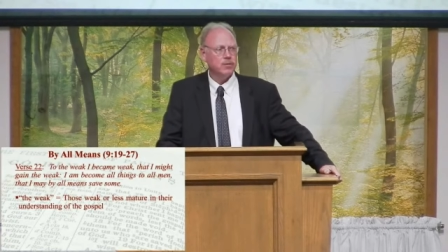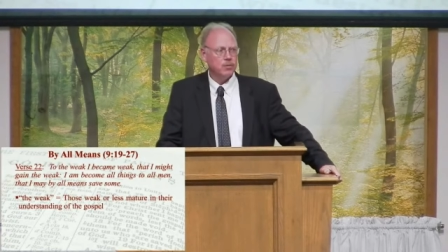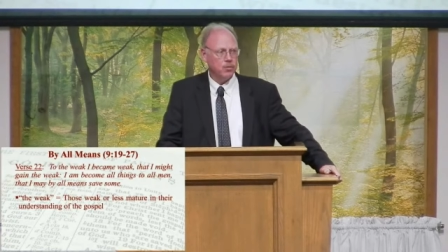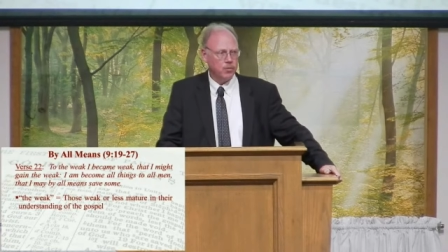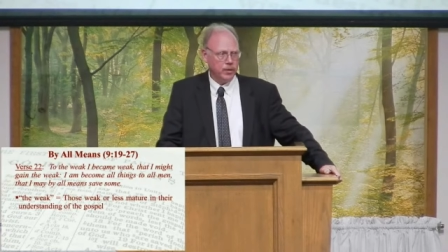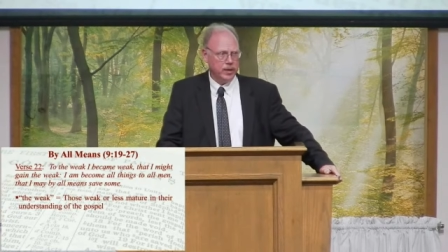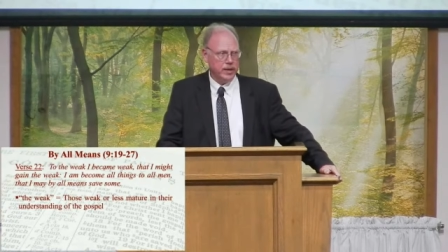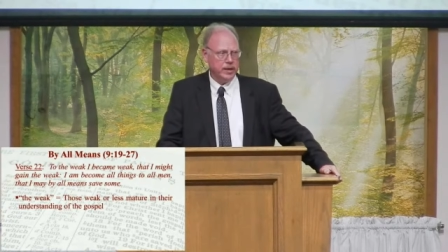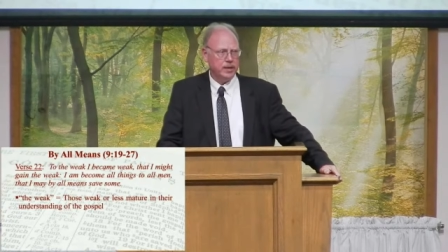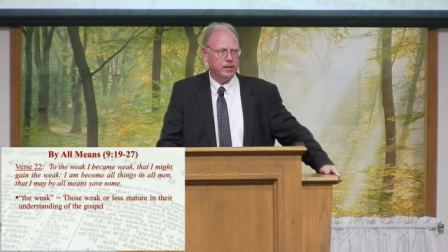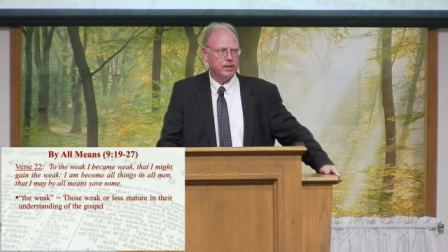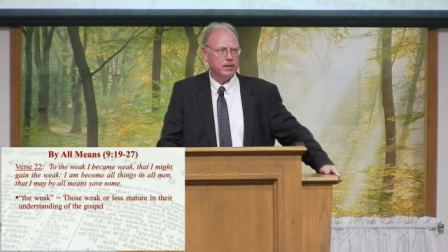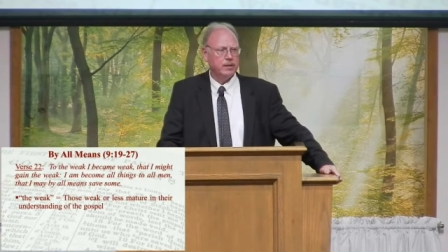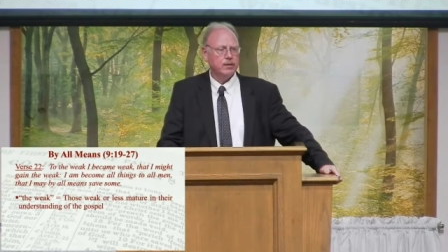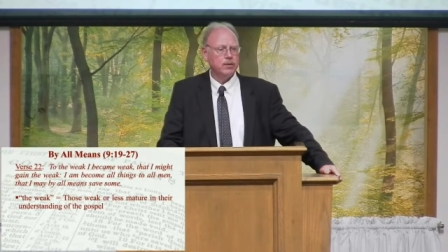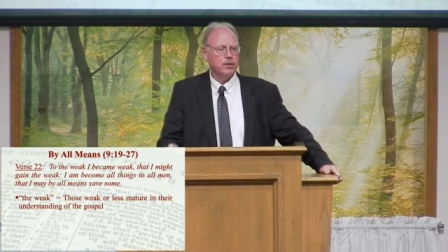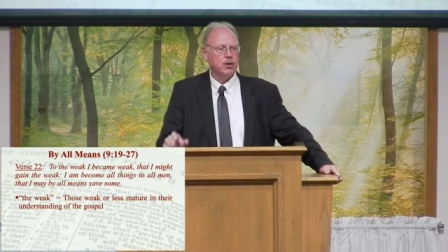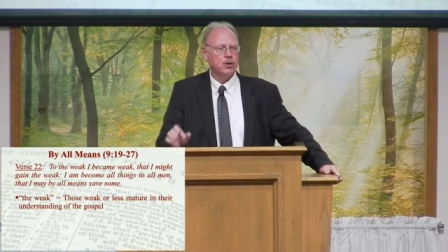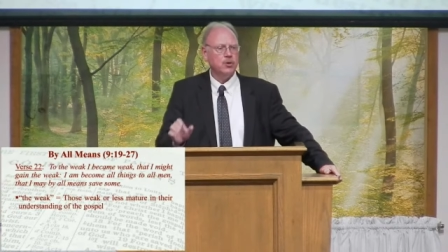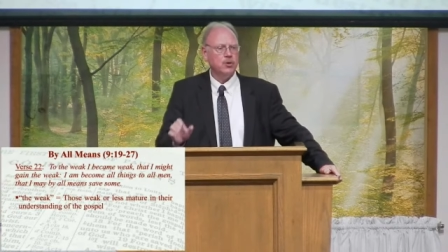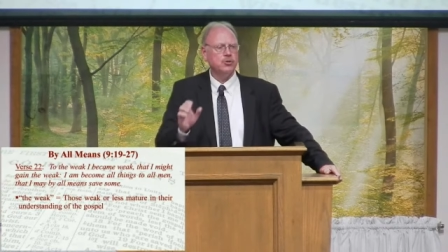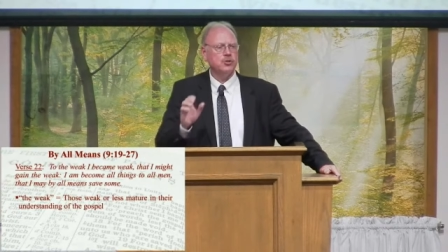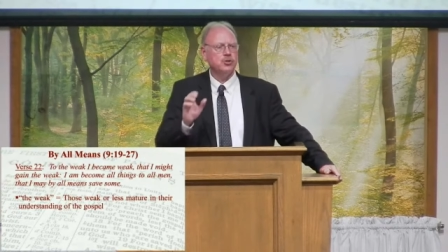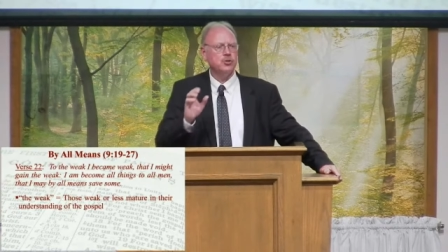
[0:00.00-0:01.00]
weak,
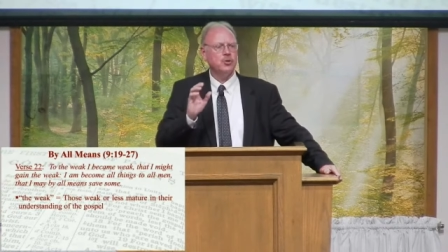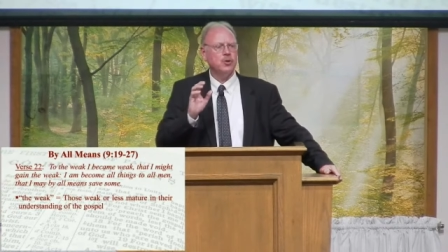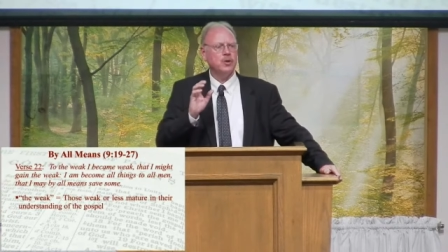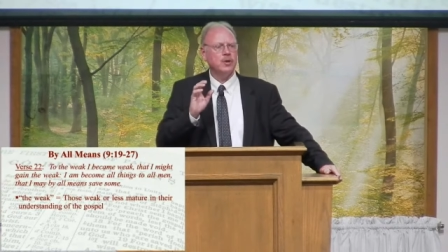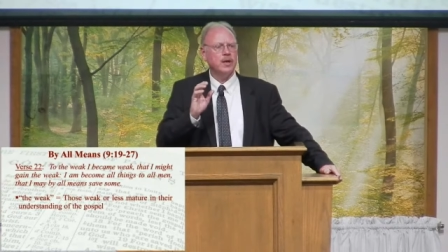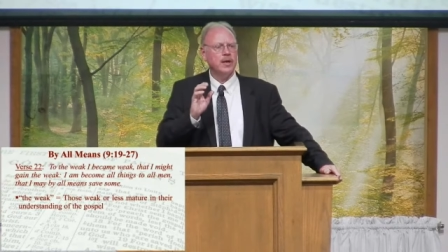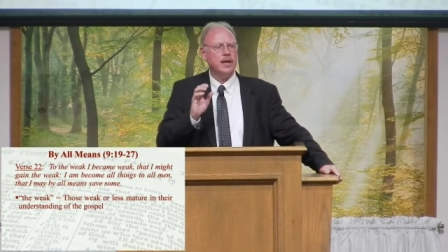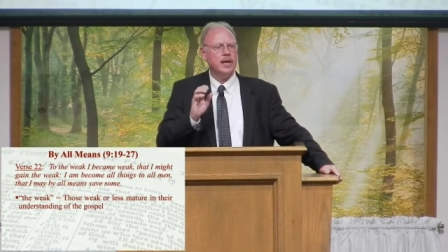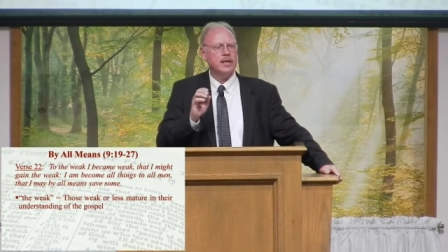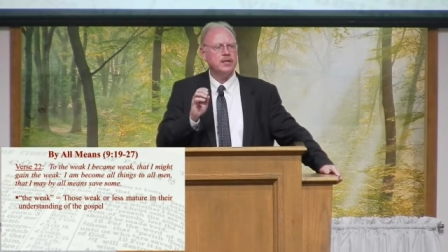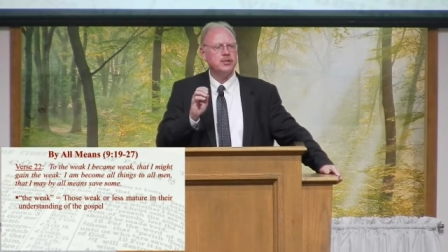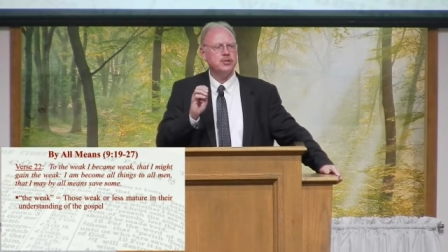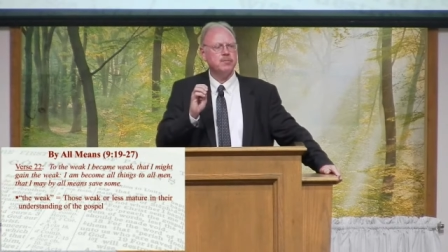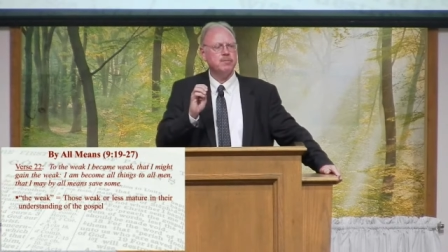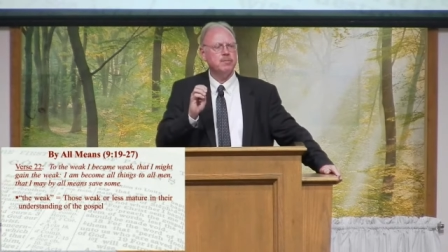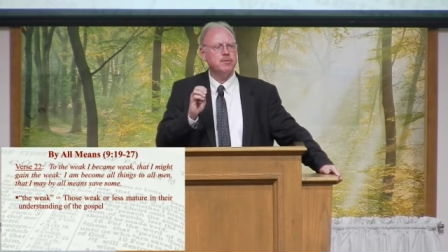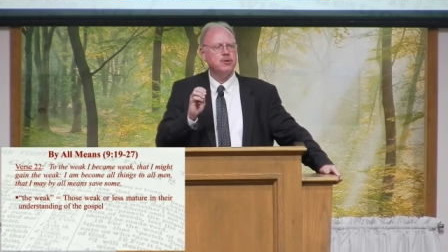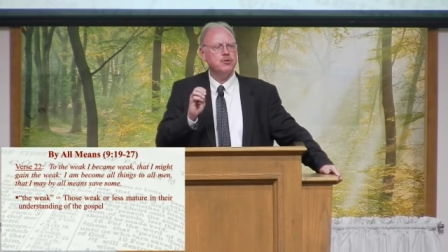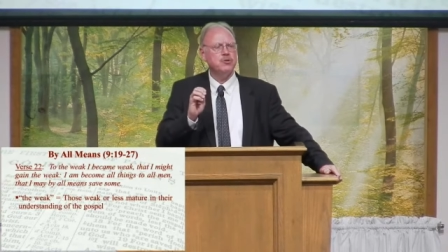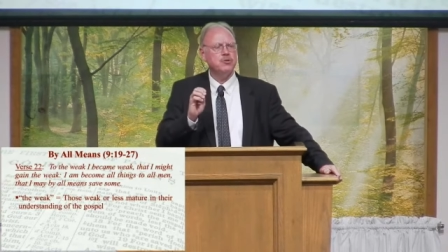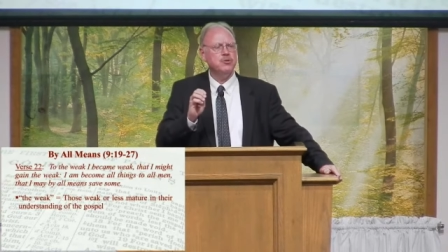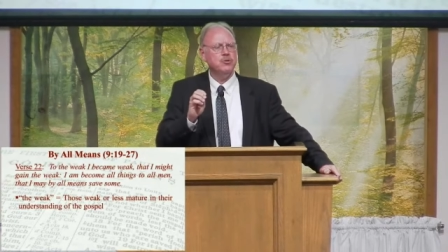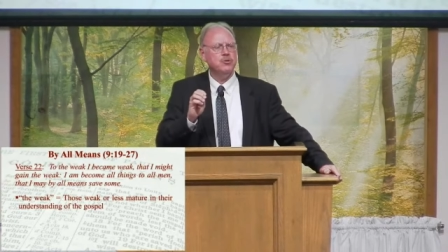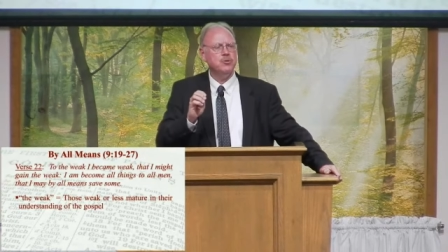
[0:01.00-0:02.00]
those who are less
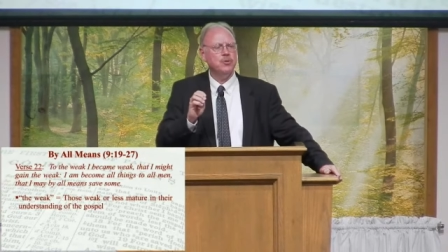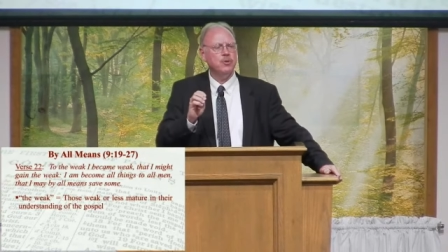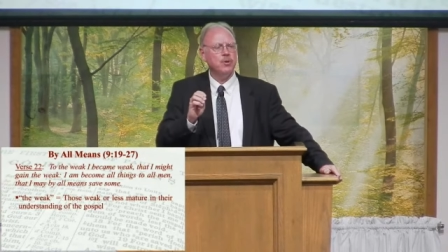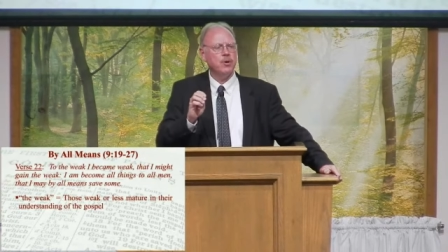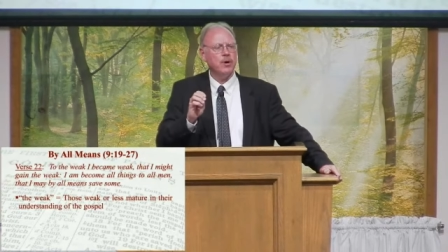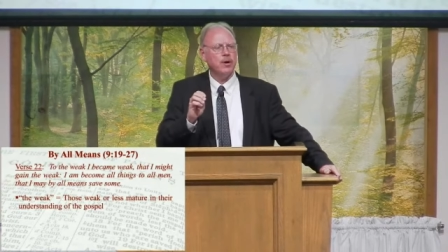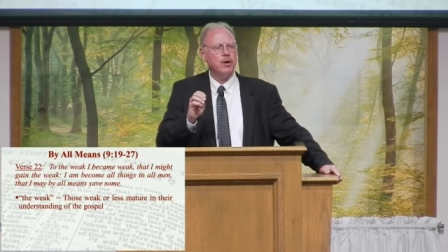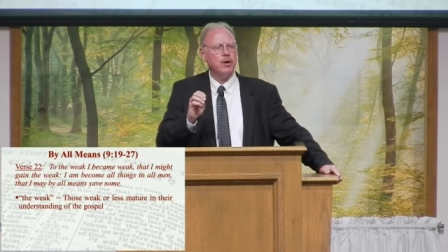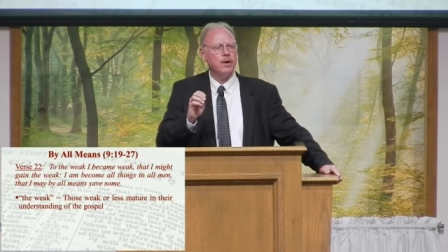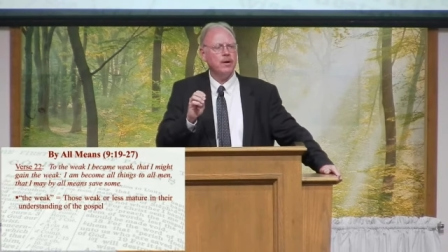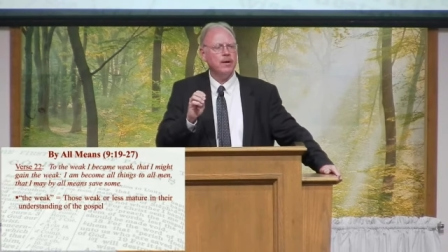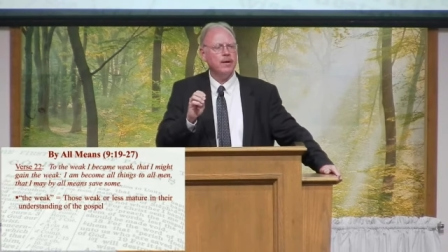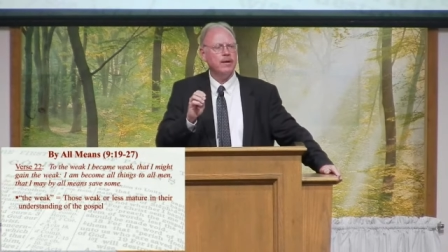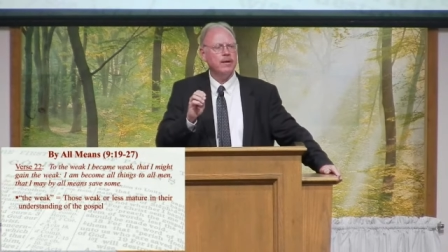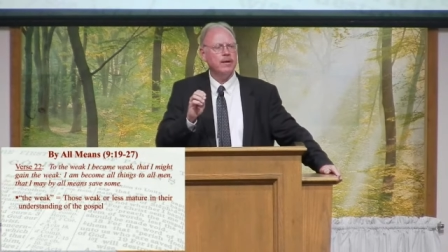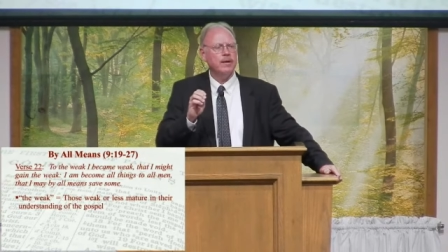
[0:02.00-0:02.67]
mature